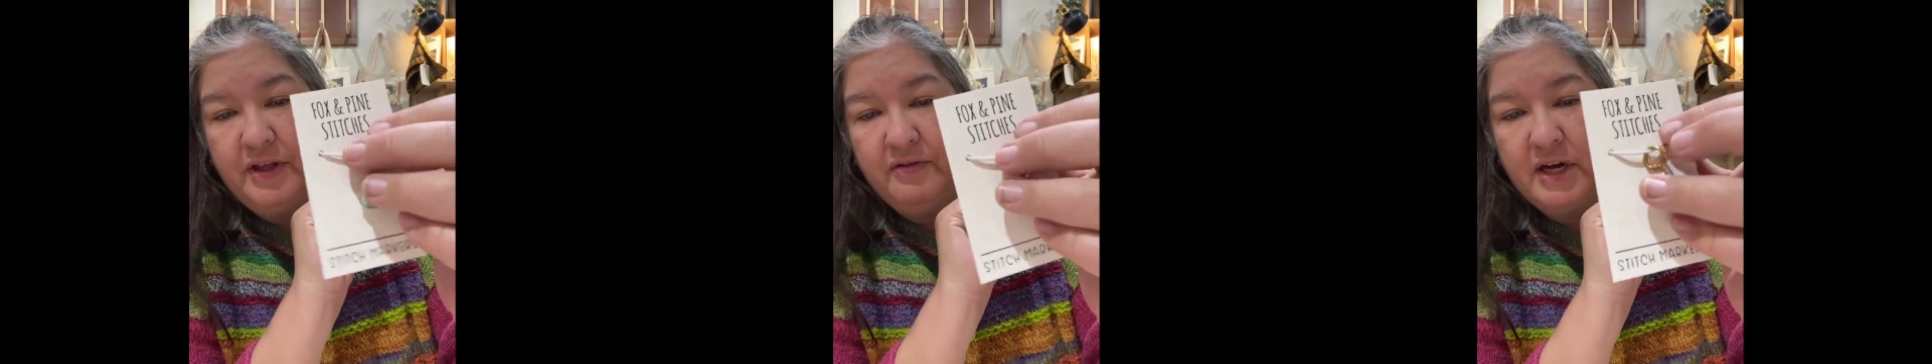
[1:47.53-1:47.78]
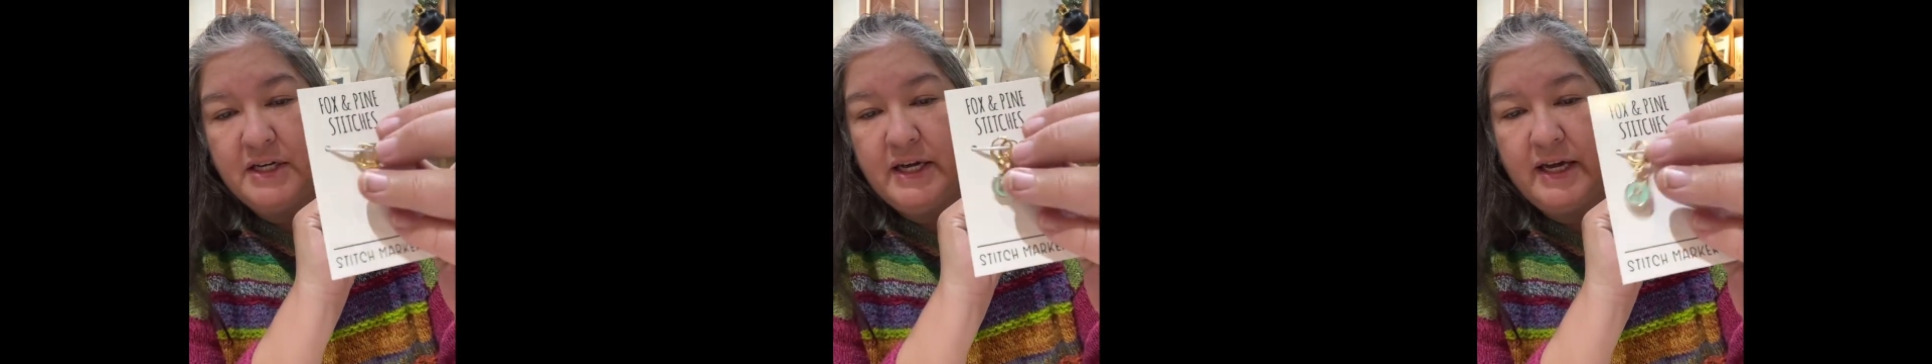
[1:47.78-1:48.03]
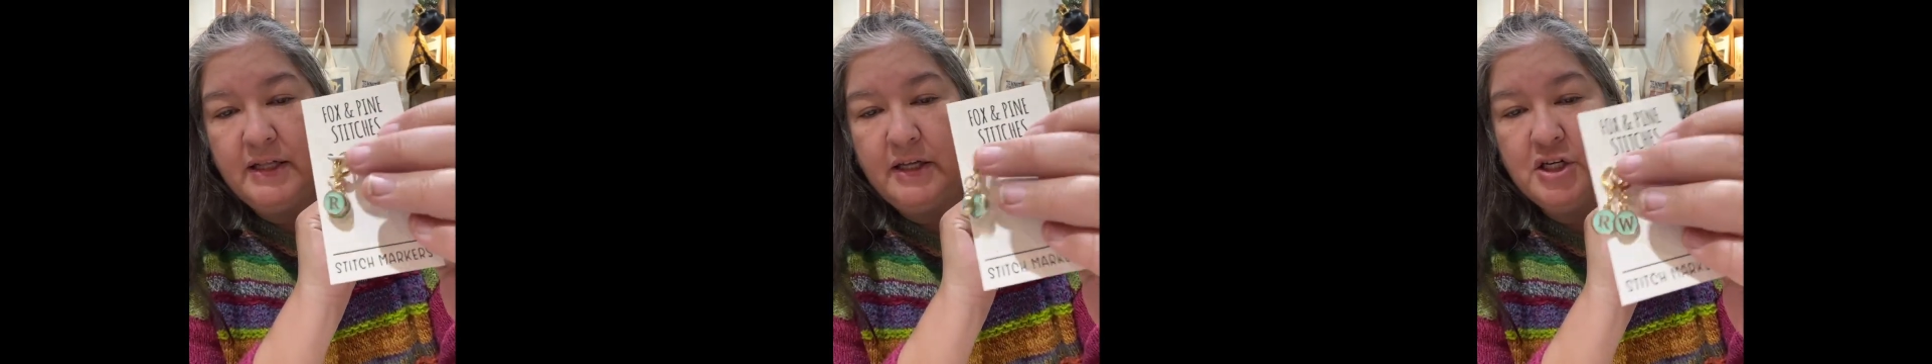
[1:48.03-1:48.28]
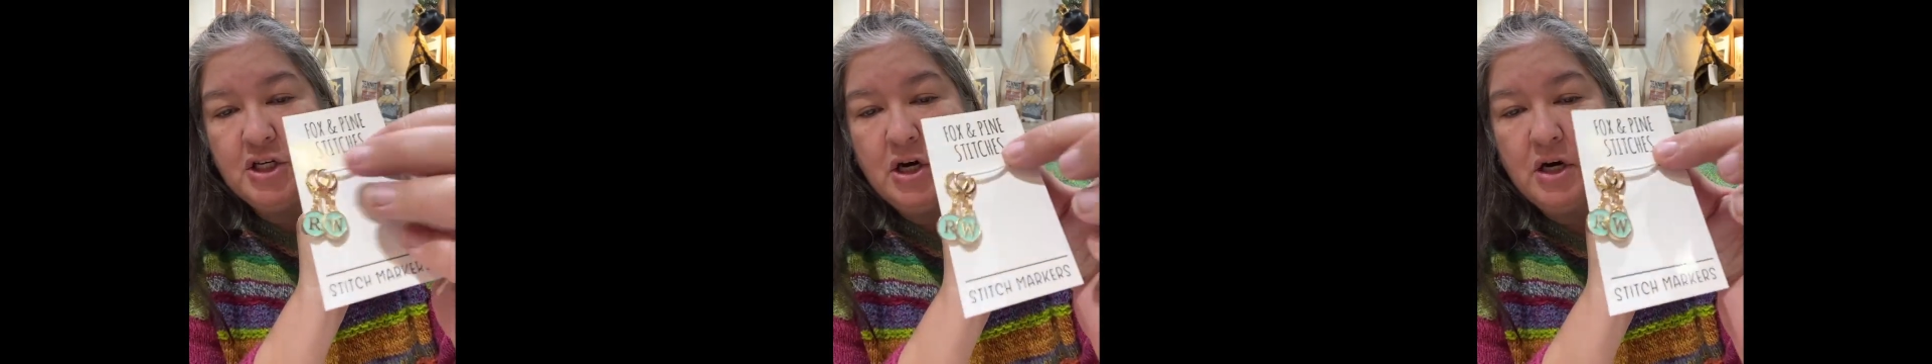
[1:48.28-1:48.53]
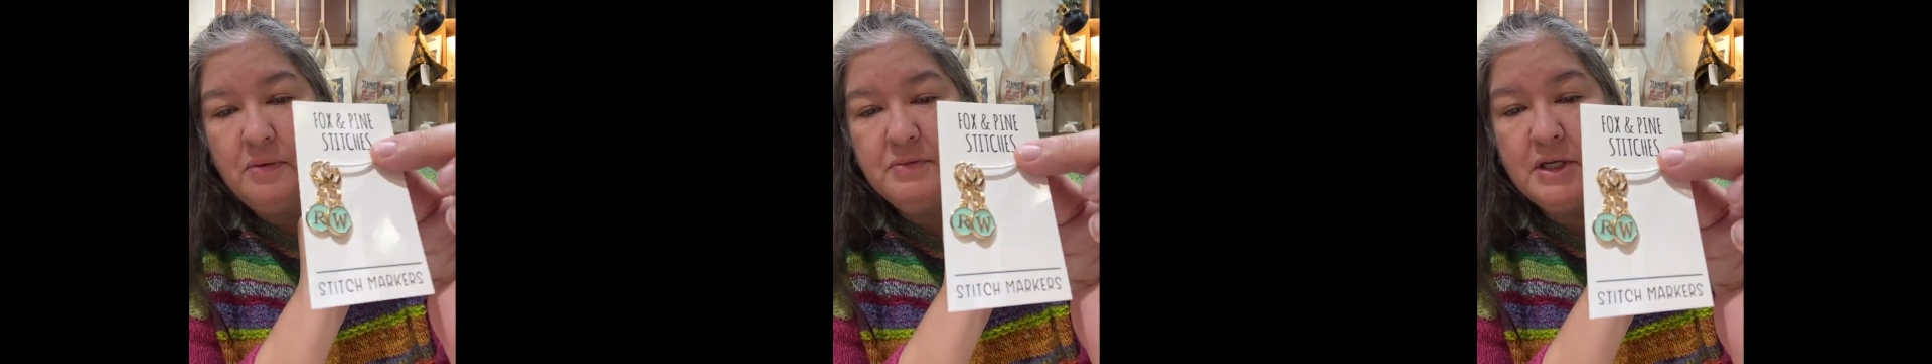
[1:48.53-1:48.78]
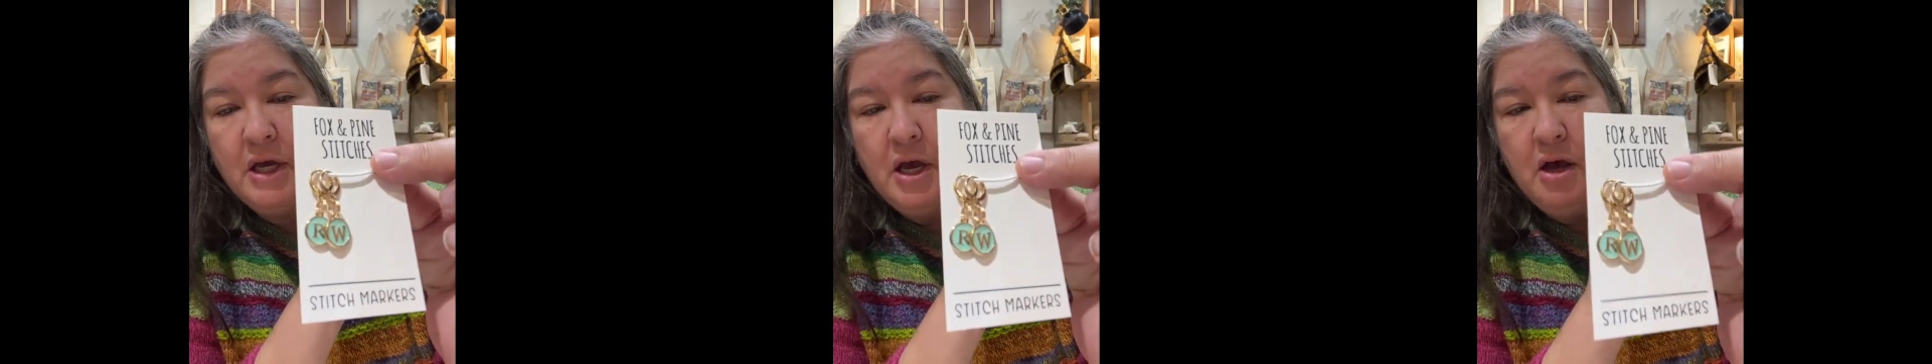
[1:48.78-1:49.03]
They've got dangly
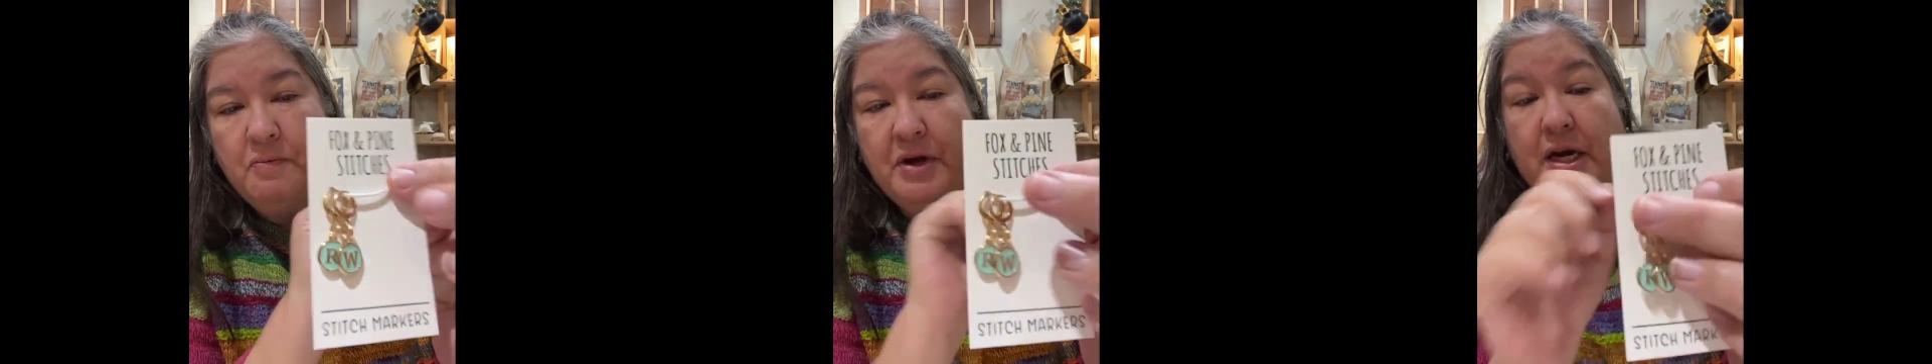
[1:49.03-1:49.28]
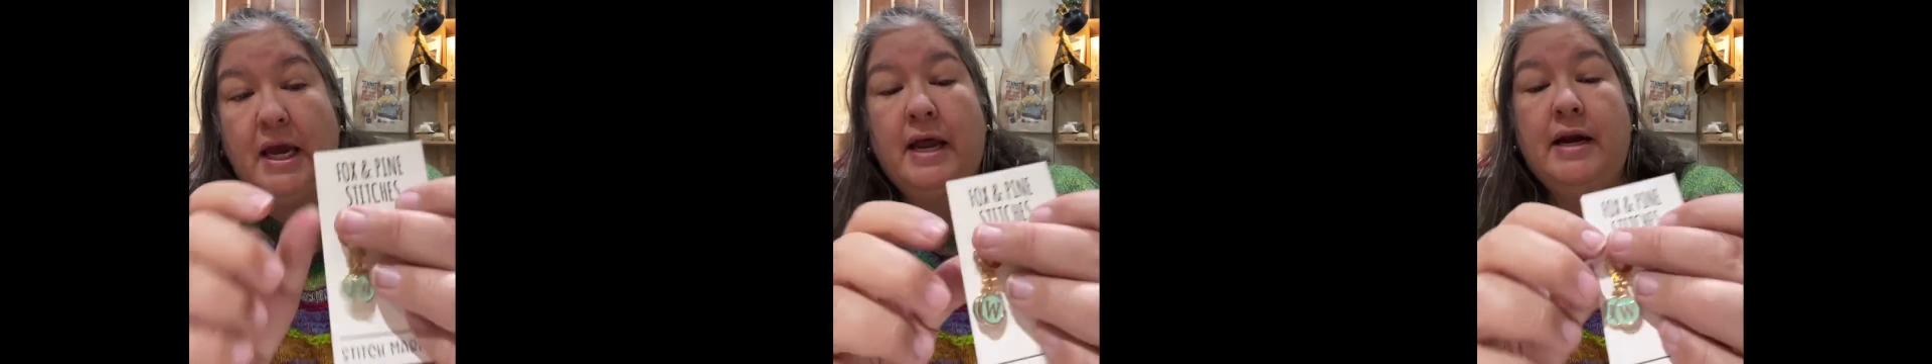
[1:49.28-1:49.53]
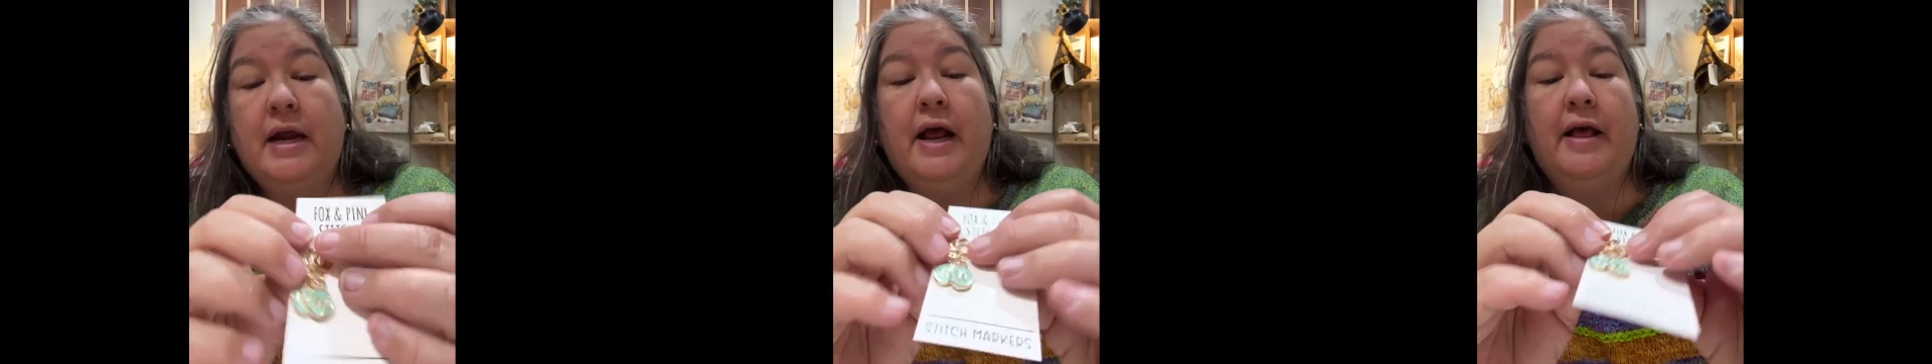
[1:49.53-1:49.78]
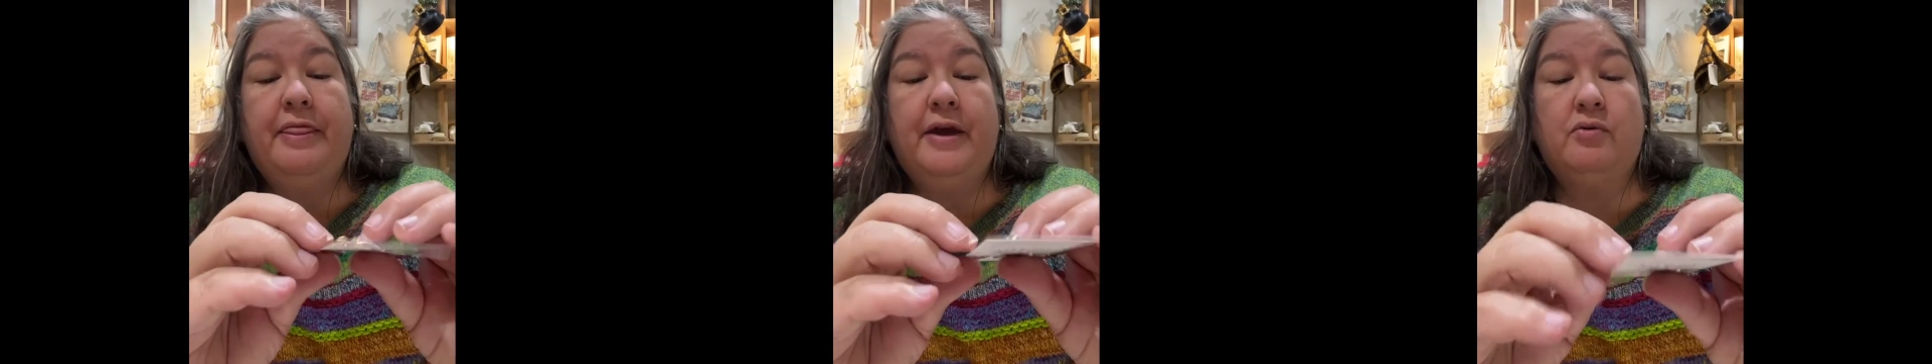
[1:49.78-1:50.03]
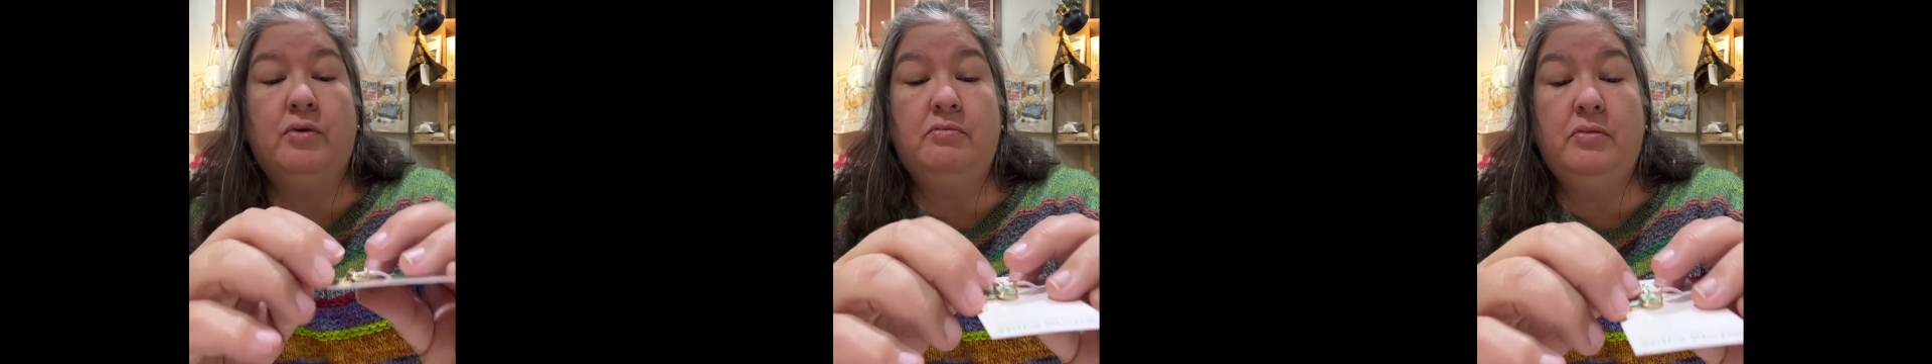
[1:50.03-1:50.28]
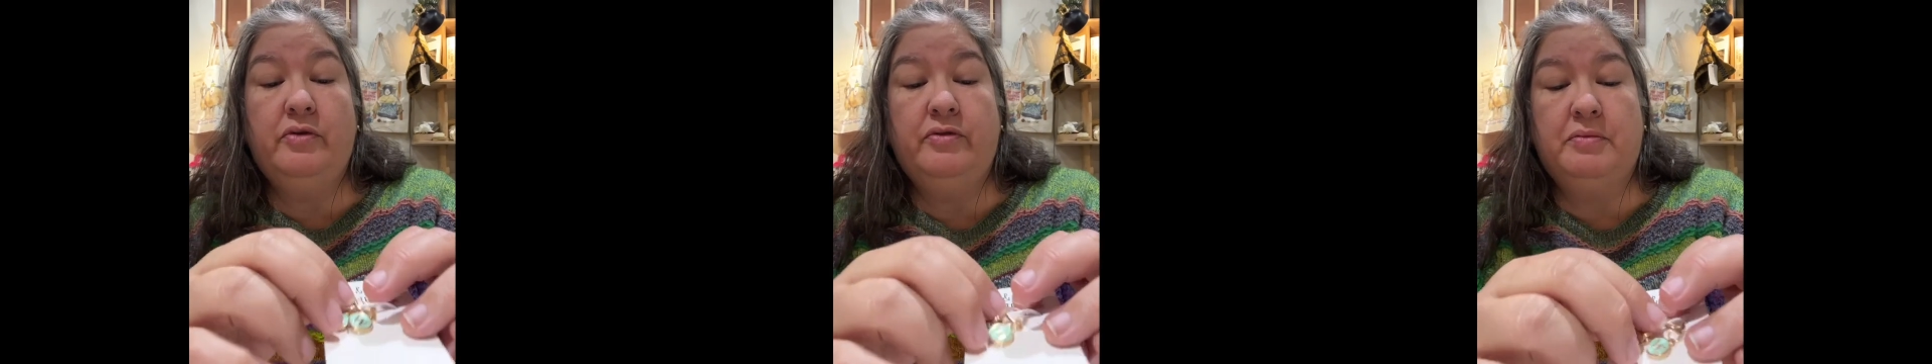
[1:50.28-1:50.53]
charms, but again, they're
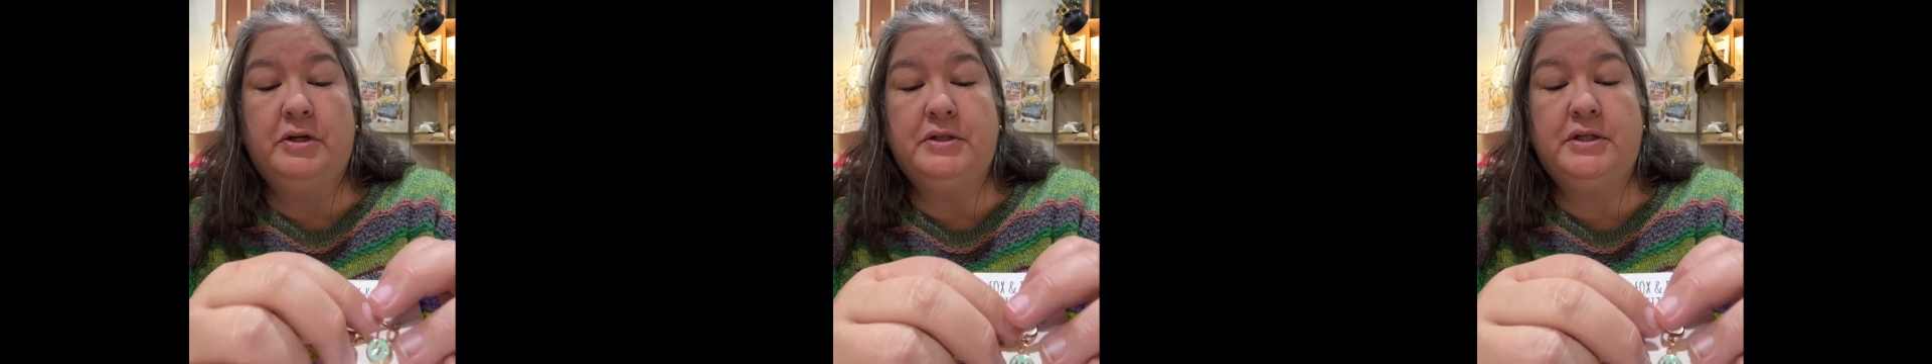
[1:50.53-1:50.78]
removable.